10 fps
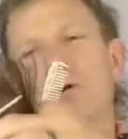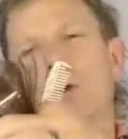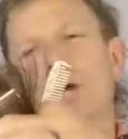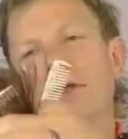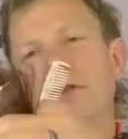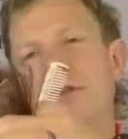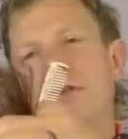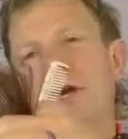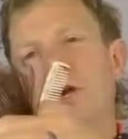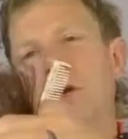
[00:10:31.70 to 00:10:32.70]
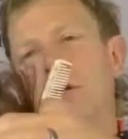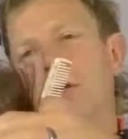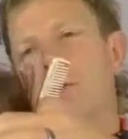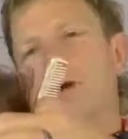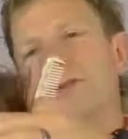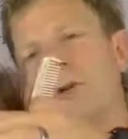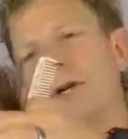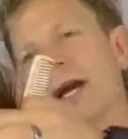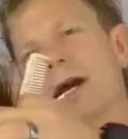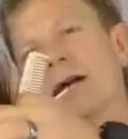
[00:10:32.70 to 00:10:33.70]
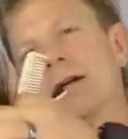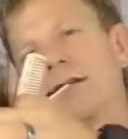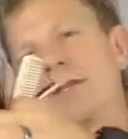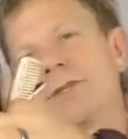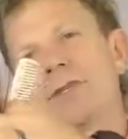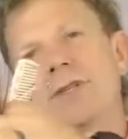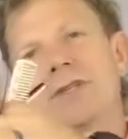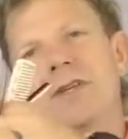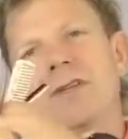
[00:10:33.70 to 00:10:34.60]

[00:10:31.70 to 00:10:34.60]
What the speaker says: with thicker, coarser hair. So you can see